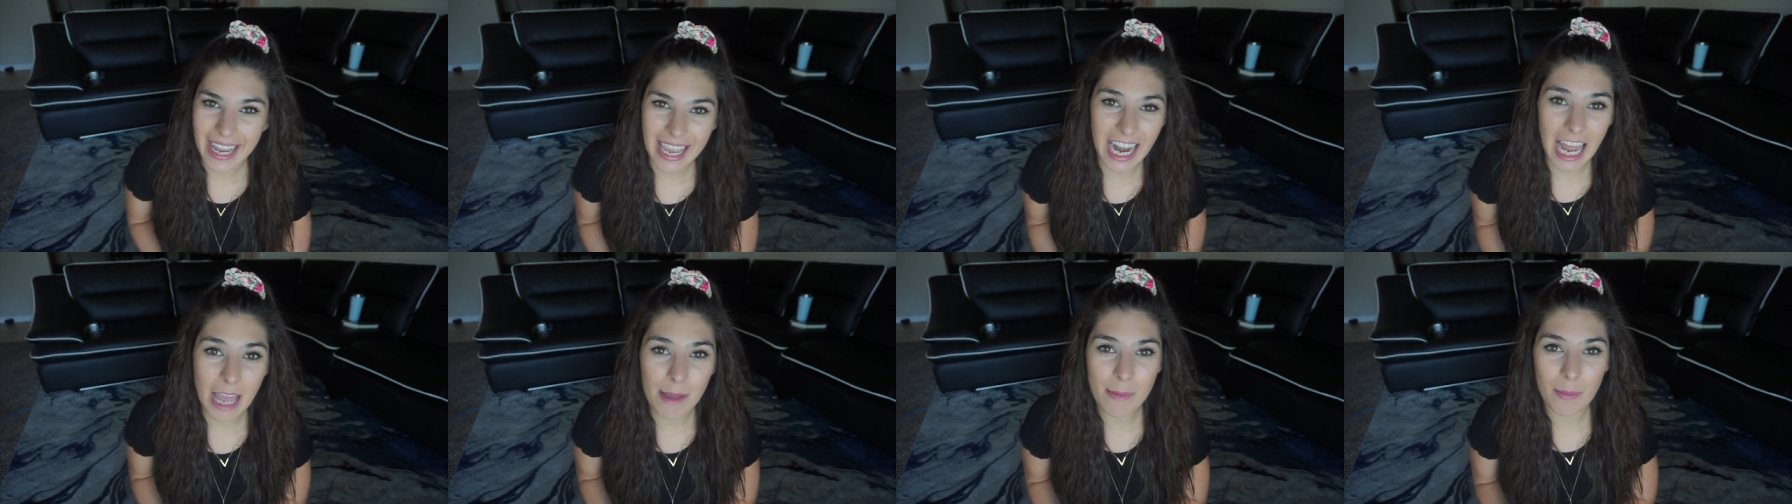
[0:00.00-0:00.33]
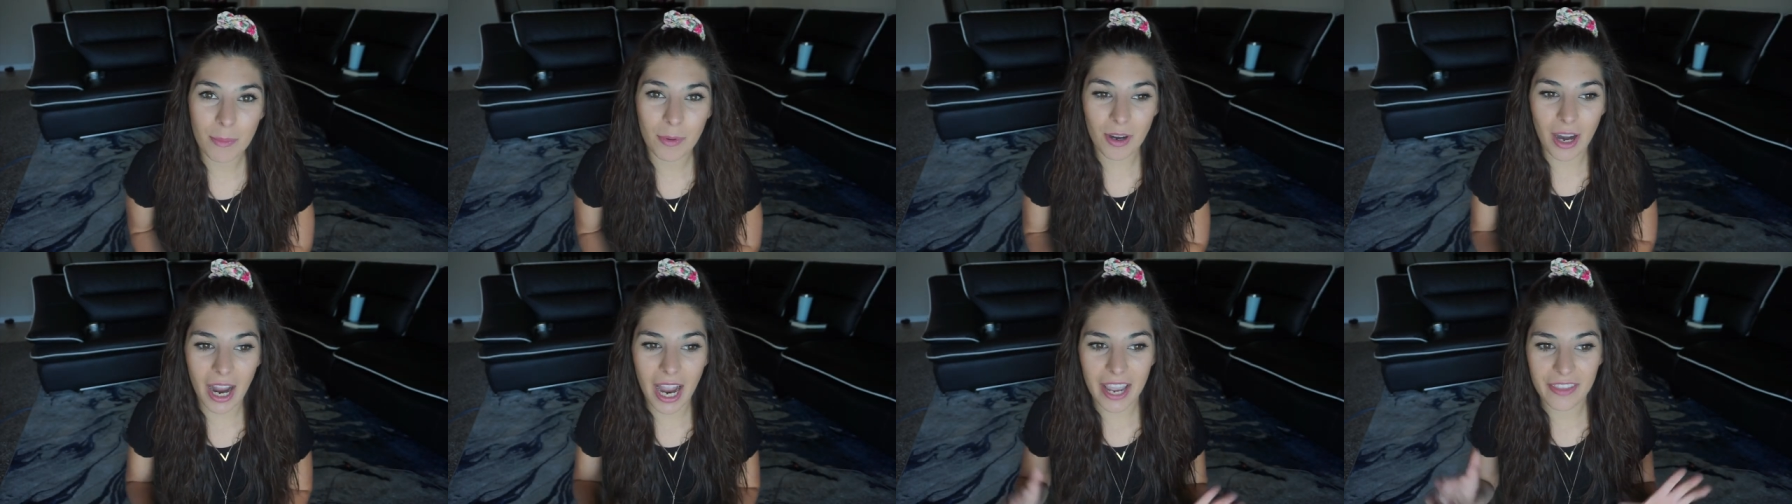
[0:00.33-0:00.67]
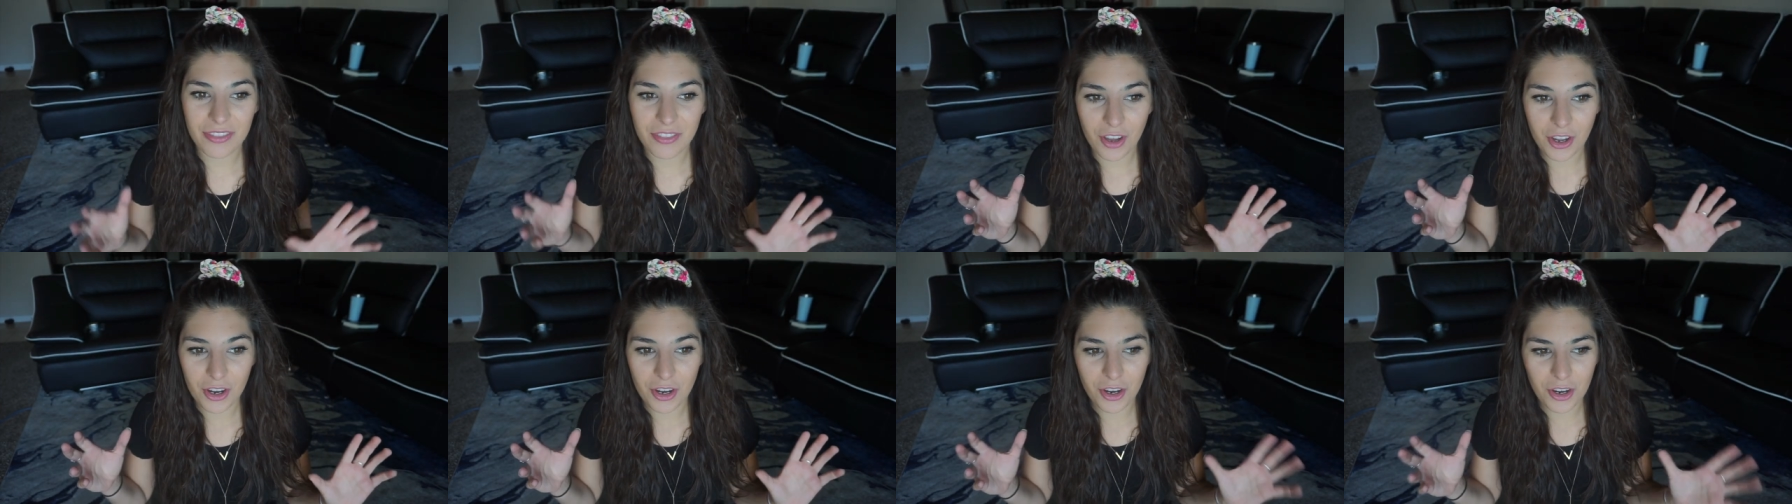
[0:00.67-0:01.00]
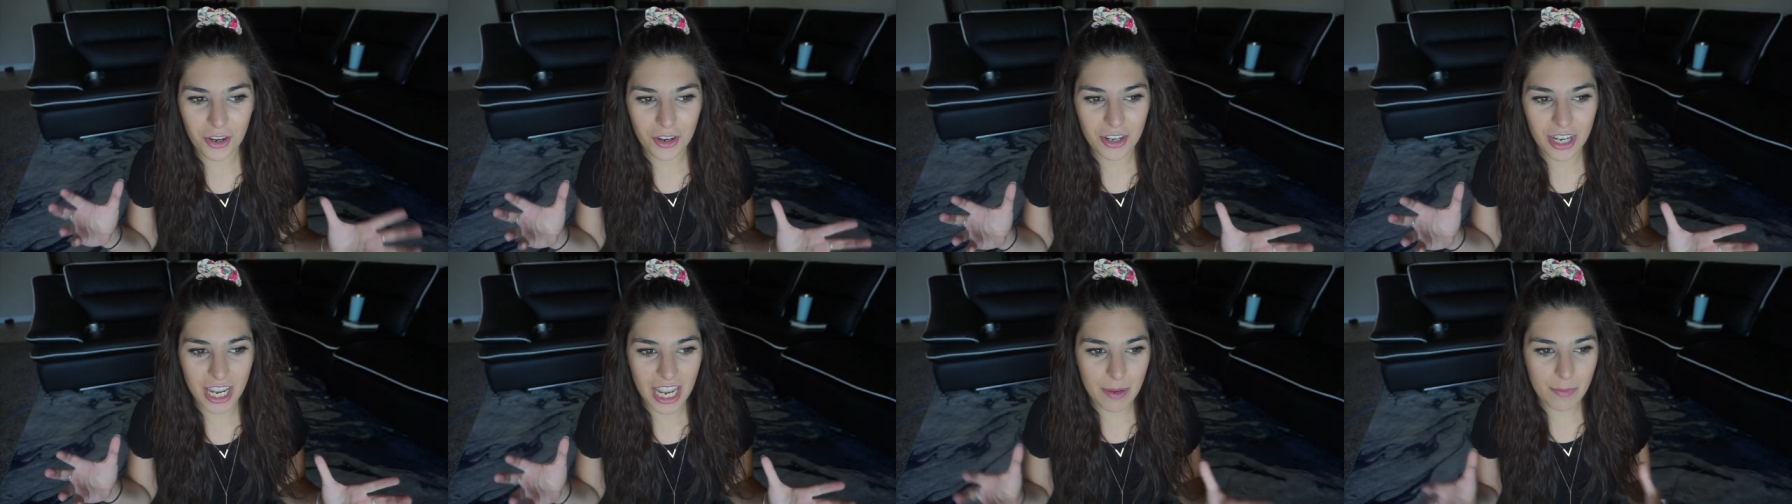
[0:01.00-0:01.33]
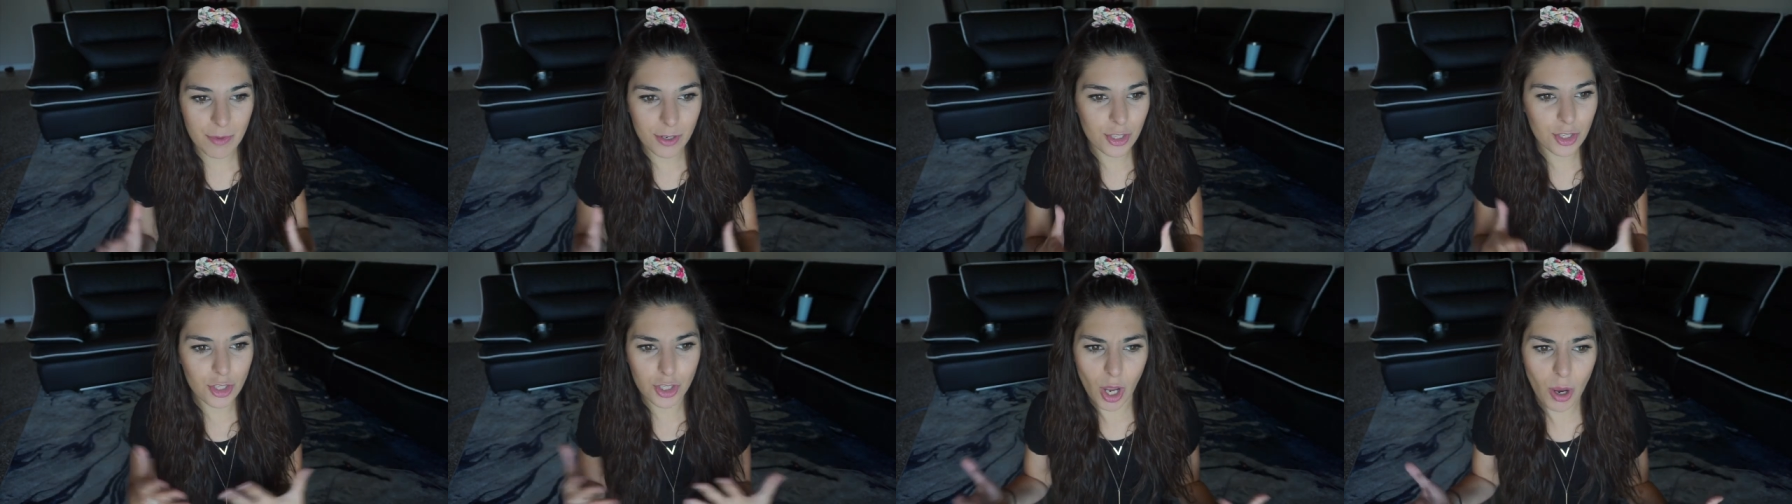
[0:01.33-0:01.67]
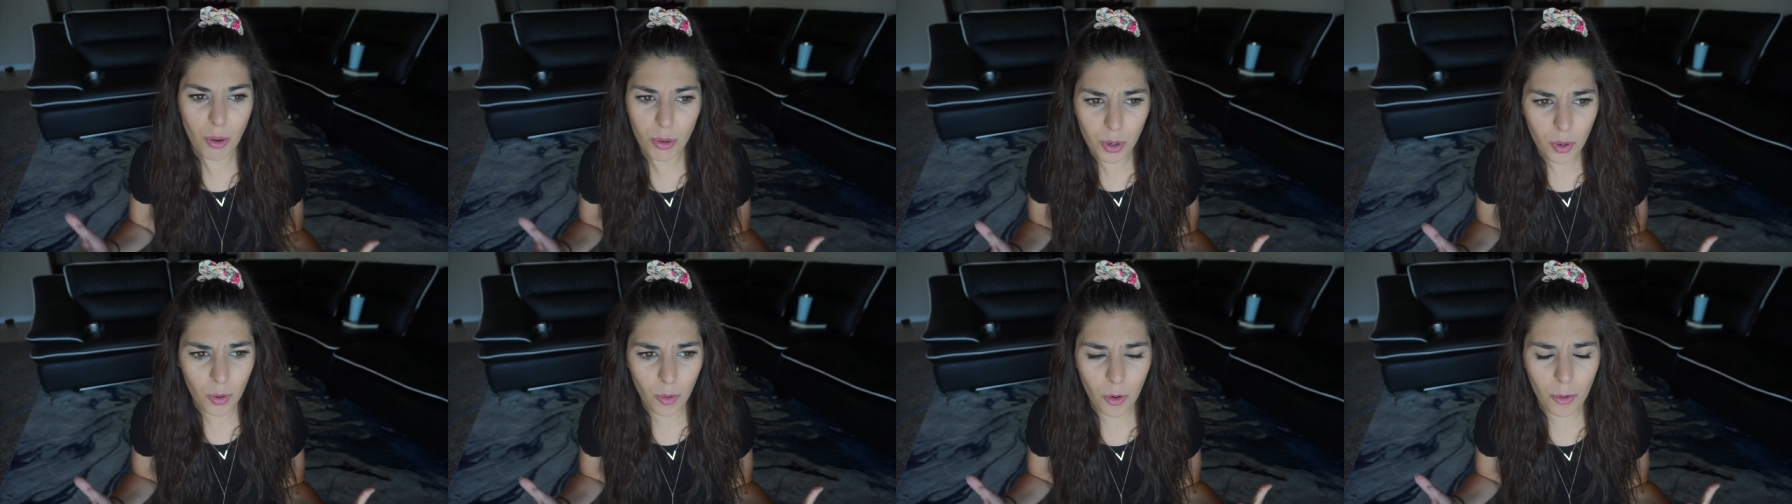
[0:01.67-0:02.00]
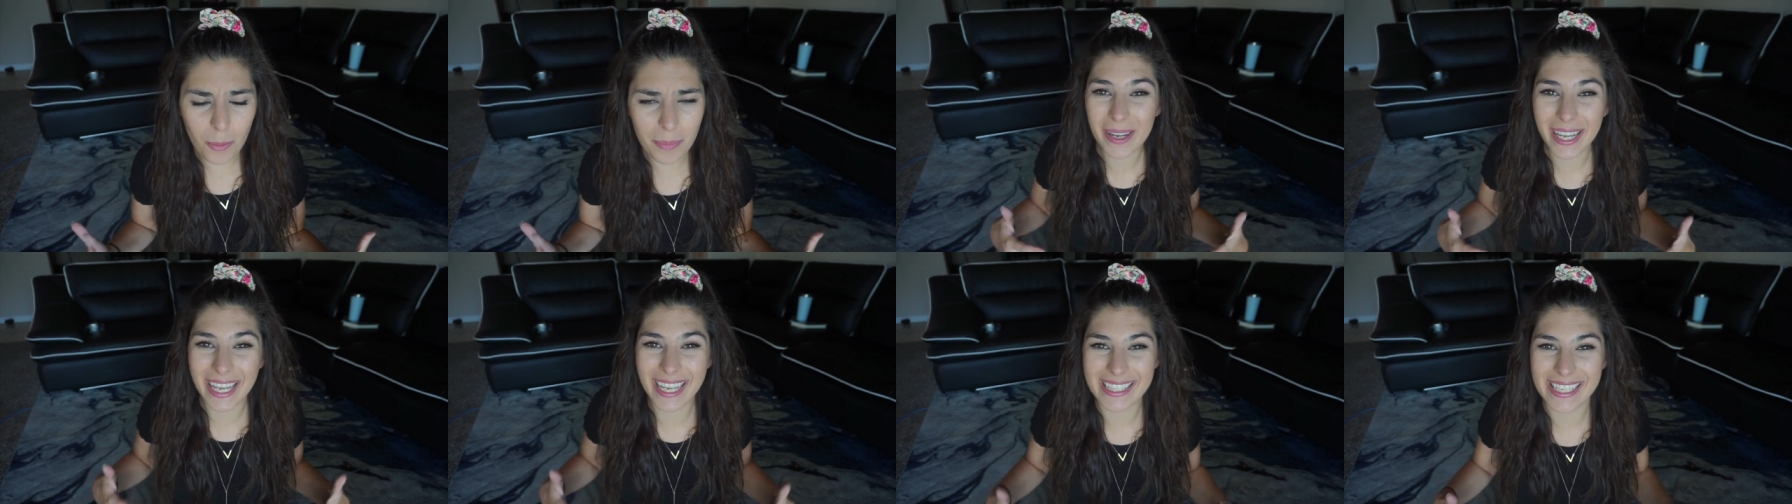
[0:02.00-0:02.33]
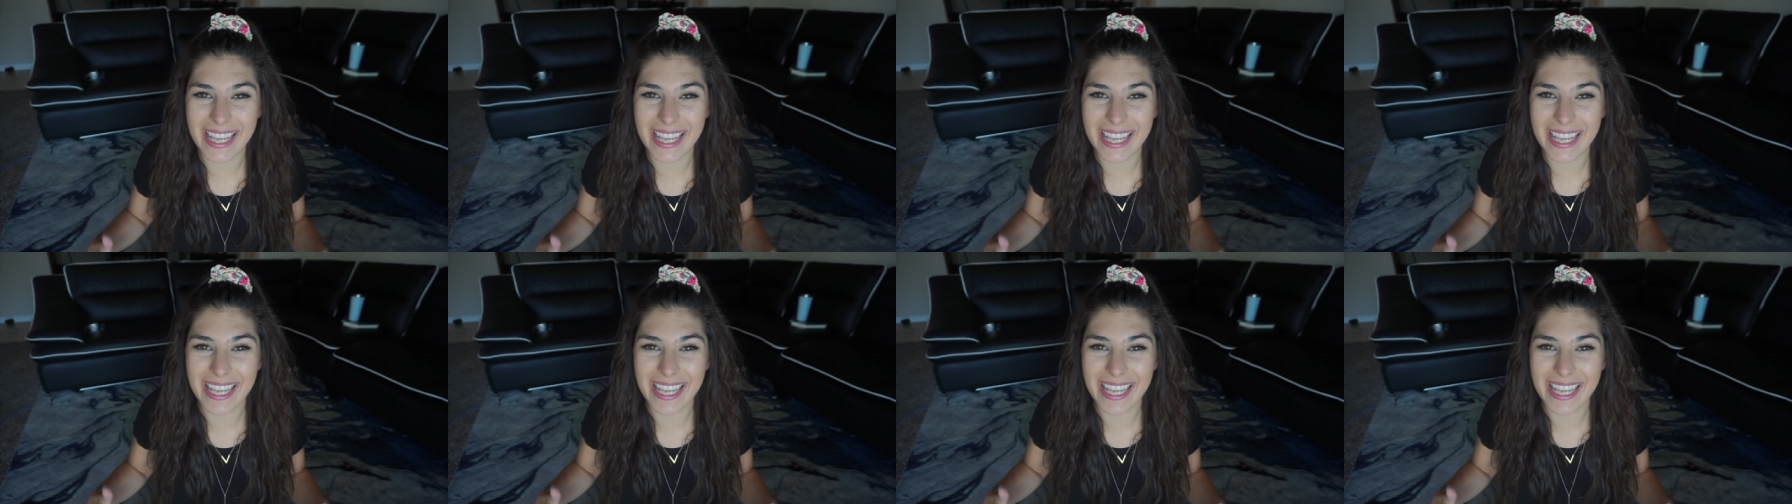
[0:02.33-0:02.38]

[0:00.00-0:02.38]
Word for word: and I remember I thought her name was so cool because